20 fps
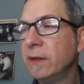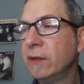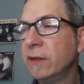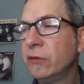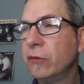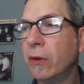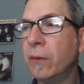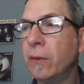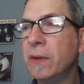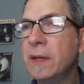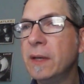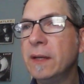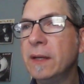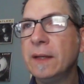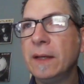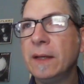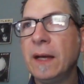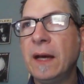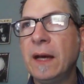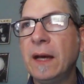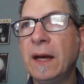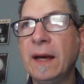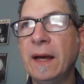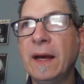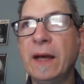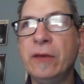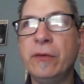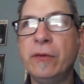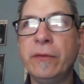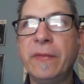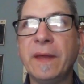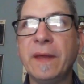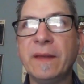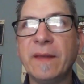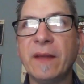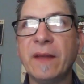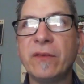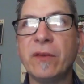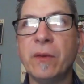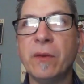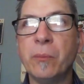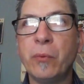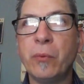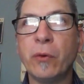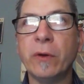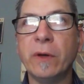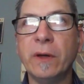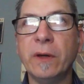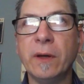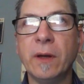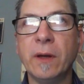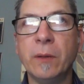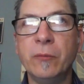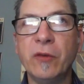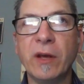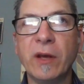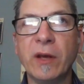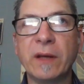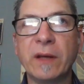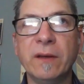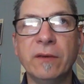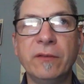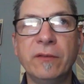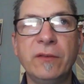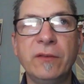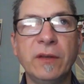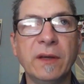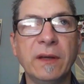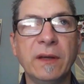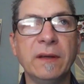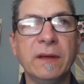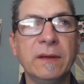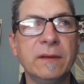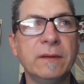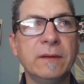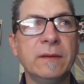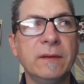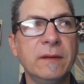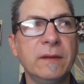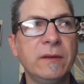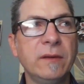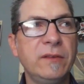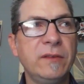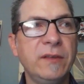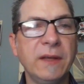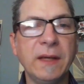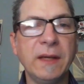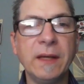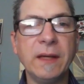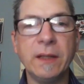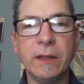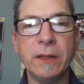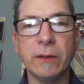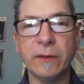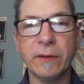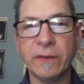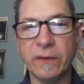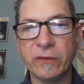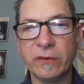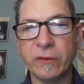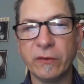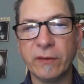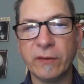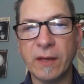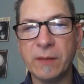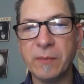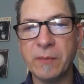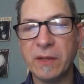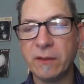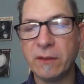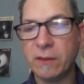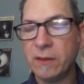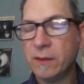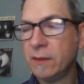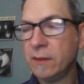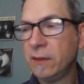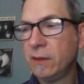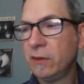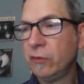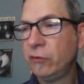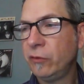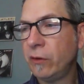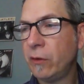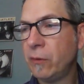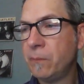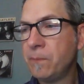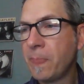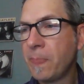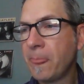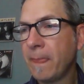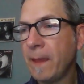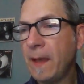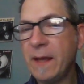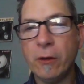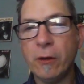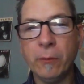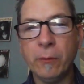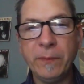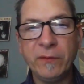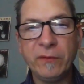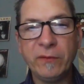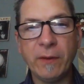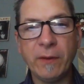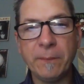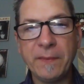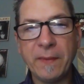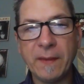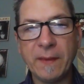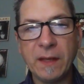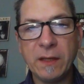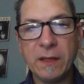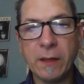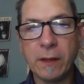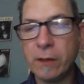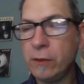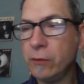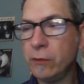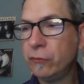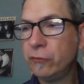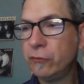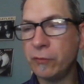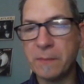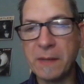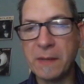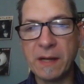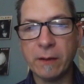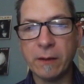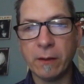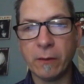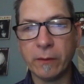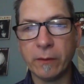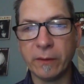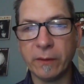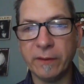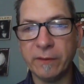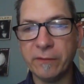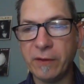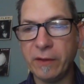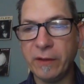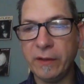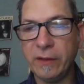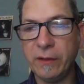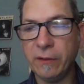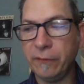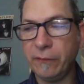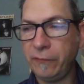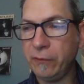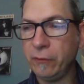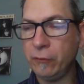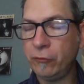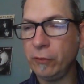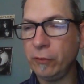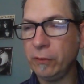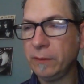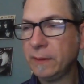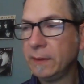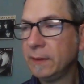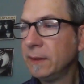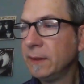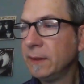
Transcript: So I do think that's an important objective to hit here in this assignment. So I hope it's something that you can use tomorrow or in the very near future.